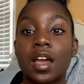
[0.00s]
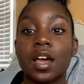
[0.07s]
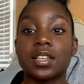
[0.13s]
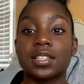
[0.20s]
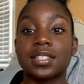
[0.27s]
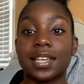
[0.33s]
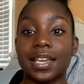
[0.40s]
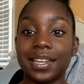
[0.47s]

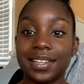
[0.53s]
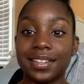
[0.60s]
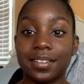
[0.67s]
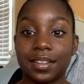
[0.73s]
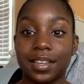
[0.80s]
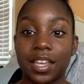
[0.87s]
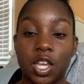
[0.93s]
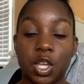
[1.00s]

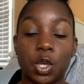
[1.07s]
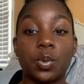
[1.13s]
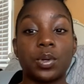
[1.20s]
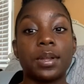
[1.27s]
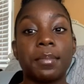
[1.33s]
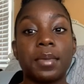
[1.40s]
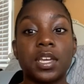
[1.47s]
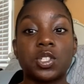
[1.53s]
Secondly, you want
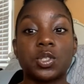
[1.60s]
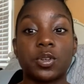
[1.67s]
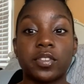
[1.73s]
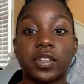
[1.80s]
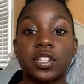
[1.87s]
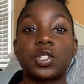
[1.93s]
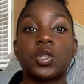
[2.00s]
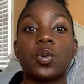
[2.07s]
to make sure
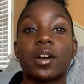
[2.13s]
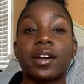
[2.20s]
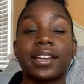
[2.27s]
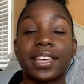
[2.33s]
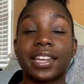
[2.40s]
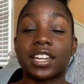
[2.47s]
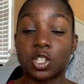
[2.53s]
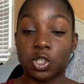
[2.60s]
that you are
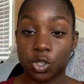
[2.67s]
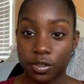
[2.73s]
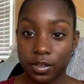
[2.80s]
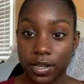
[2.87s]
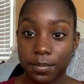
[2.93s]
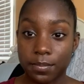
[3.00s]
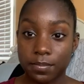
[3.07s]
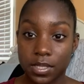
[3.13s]
getting
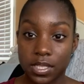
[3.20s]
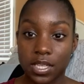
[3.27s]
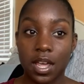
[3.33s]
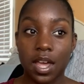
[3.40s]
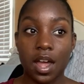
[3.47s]
trims.